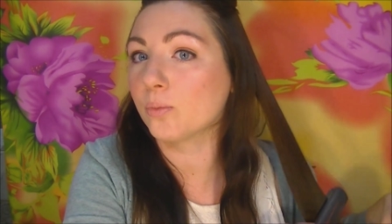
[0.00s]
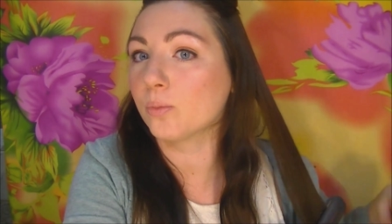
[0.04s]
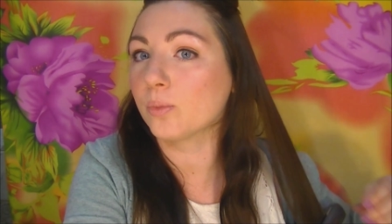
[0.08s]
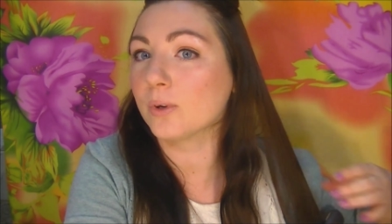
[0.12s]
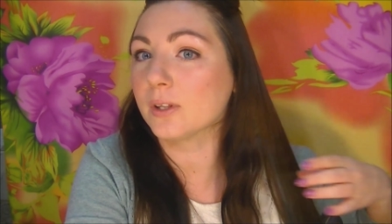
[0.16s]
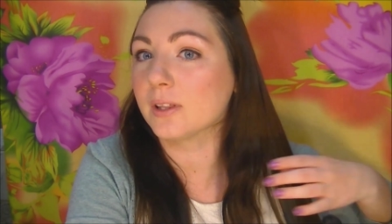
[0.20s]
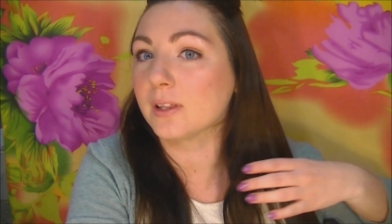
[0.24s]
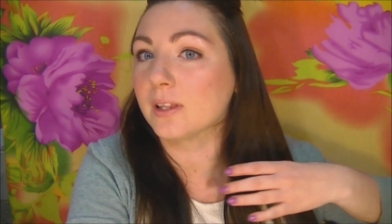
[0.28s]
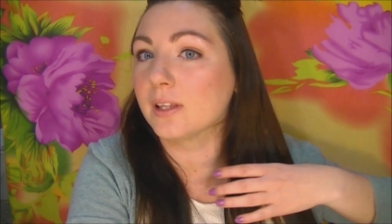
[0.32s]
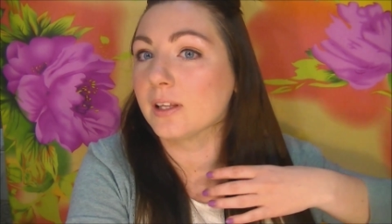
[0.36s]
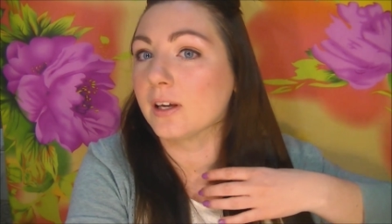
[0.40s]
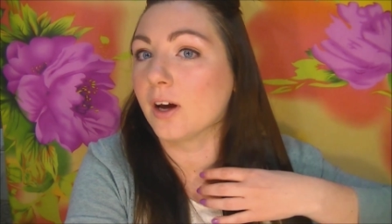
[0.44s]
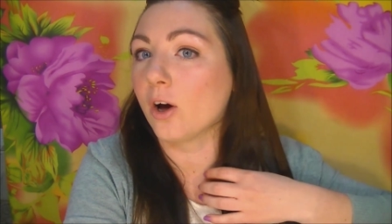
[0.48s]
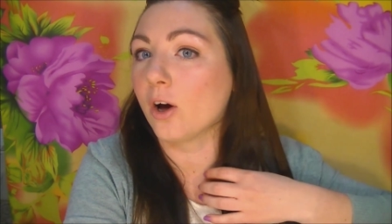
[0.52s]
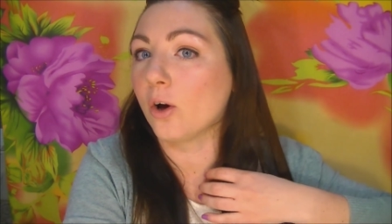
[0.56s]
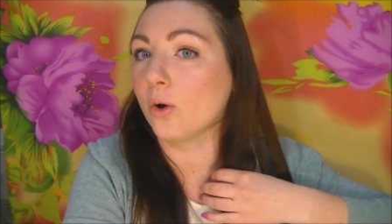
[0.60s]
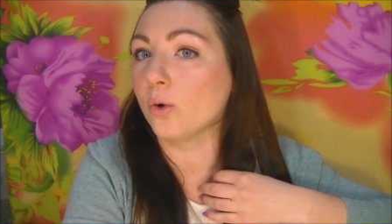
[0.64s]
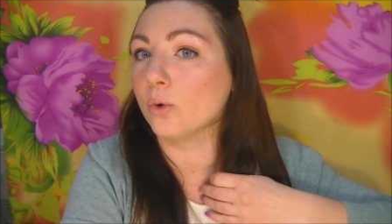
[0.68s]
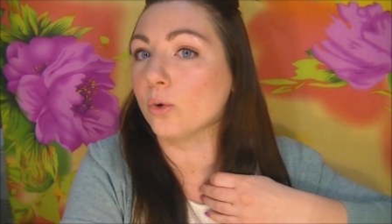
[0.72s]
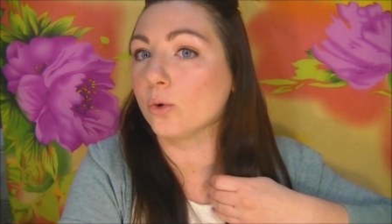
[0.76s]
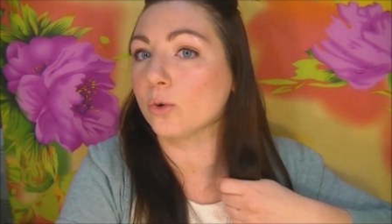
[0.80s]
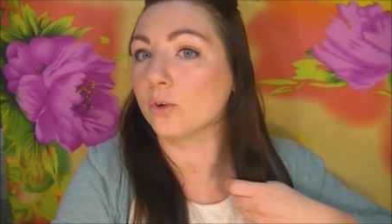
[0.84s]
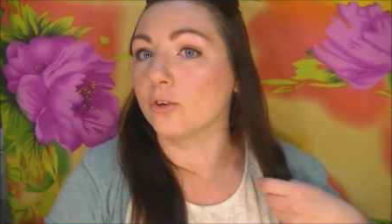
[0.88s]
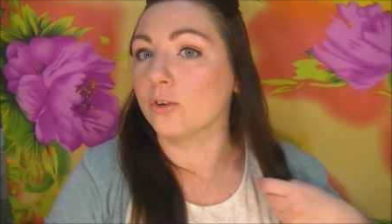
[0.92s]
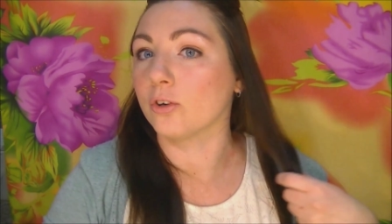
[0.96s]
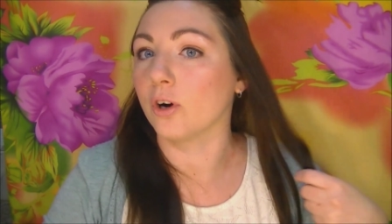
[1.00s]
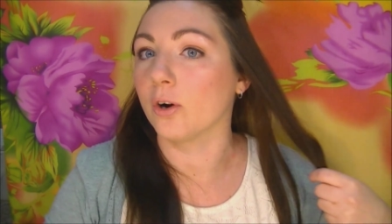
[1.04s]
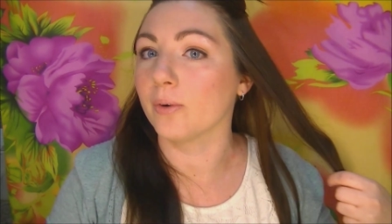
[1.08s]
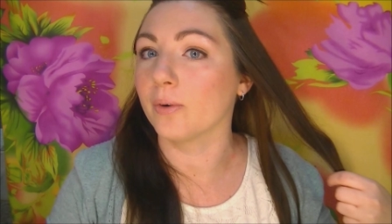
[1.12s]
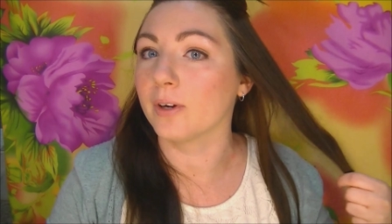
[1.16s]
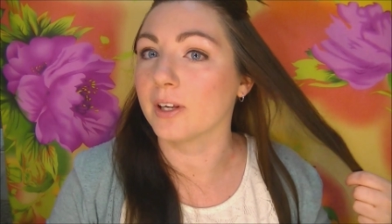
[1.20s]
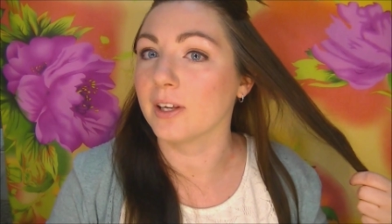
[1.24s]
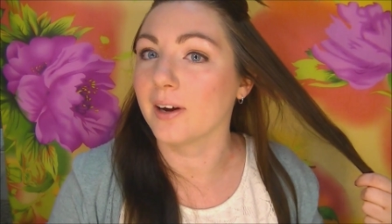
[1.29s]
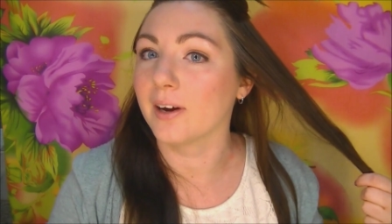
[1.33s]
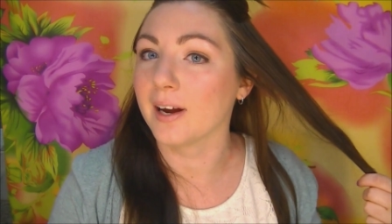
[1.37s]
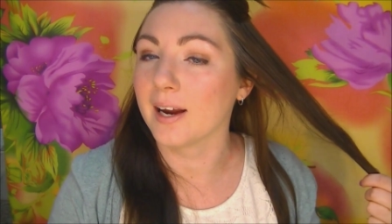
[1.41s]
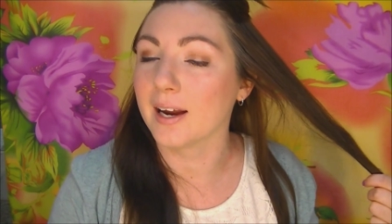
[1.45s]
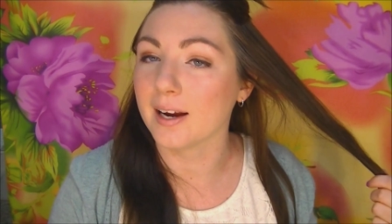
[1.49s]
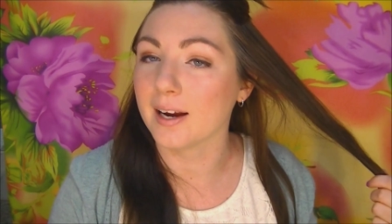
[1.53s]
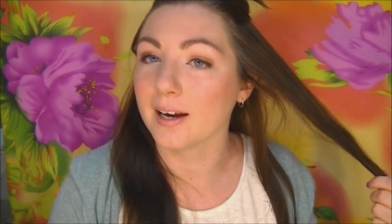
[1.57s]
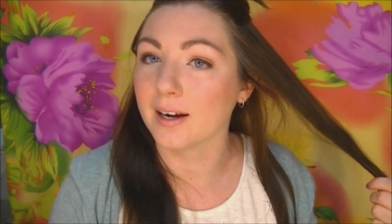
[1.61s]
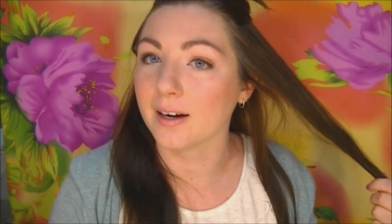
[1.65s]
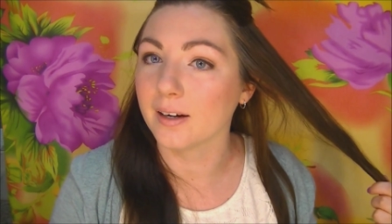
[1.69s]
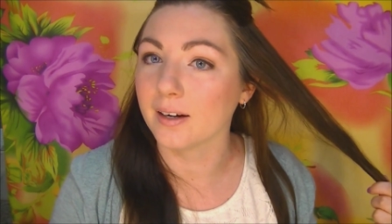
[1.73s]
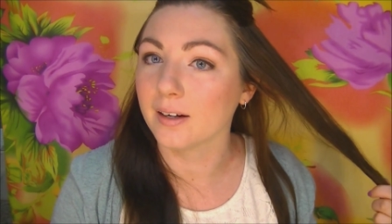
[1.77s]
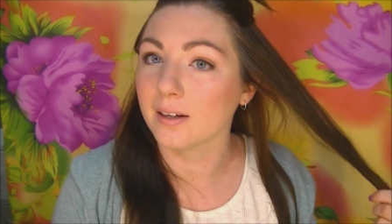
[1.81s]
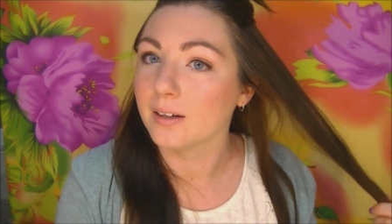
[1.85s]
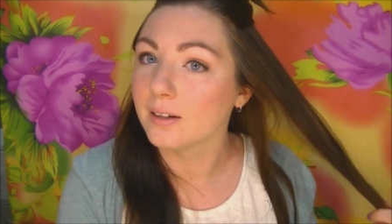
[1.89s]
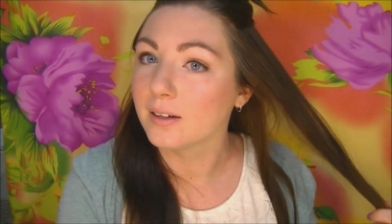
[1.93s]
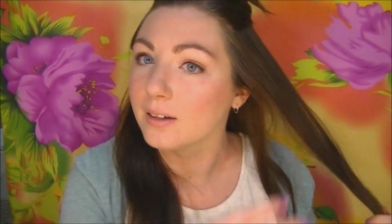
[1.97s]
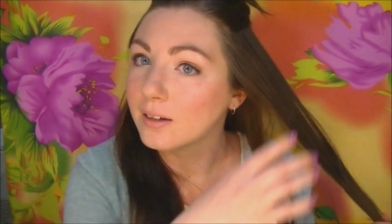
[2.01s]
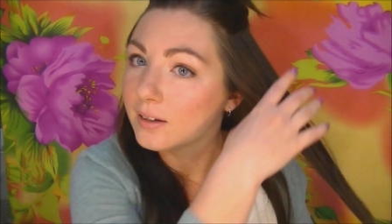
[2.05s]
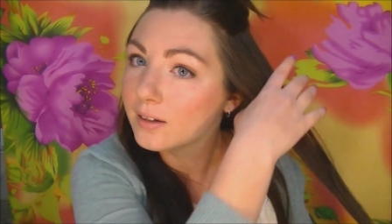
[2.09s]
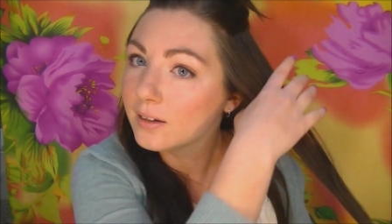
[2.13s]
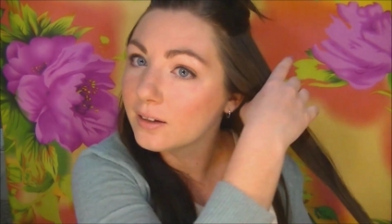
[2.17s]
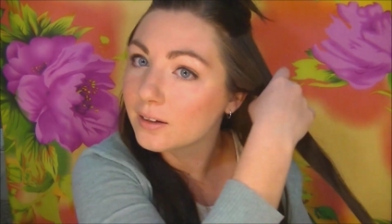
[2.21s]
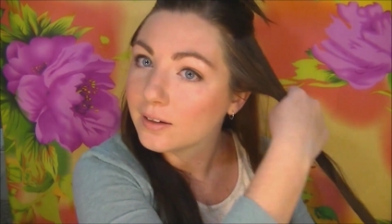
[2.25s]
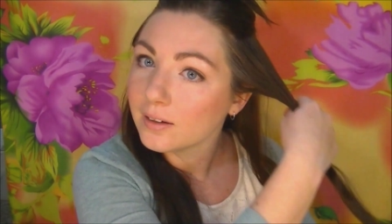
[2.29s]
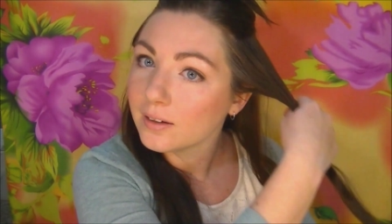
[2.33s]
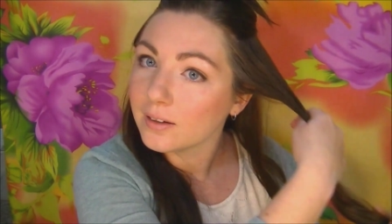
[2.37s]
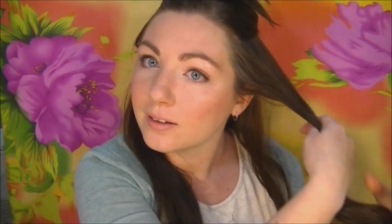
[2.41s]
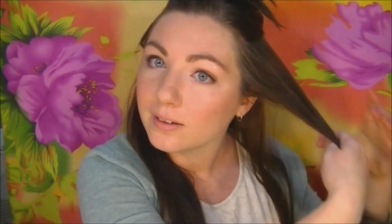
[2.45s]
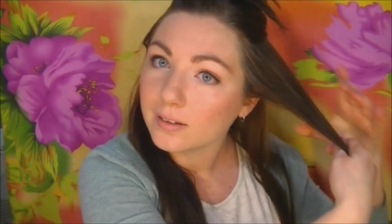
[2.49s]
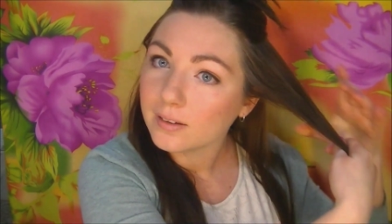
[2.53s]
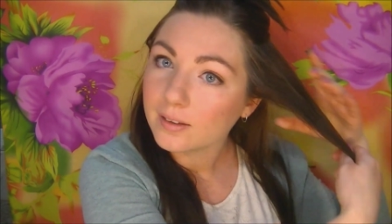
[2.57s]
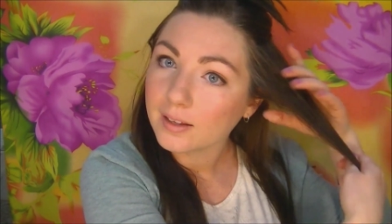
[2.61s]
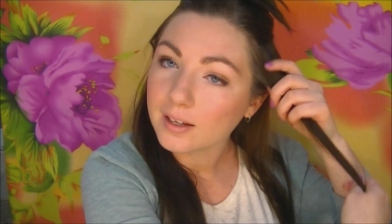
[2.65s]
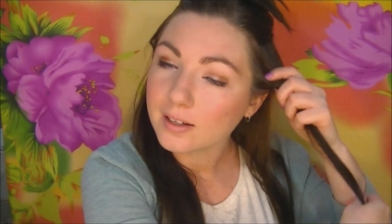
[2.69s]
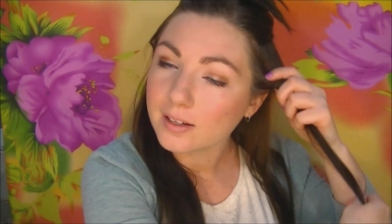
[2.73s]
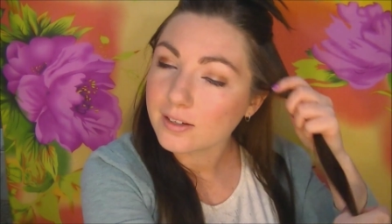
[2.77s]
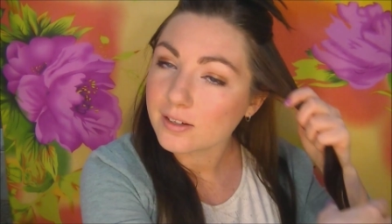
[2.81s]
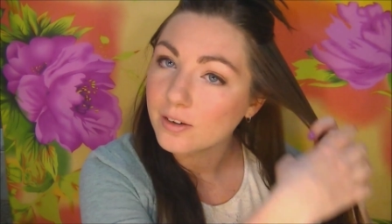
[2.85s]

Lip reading: with the whole growing your hair thing.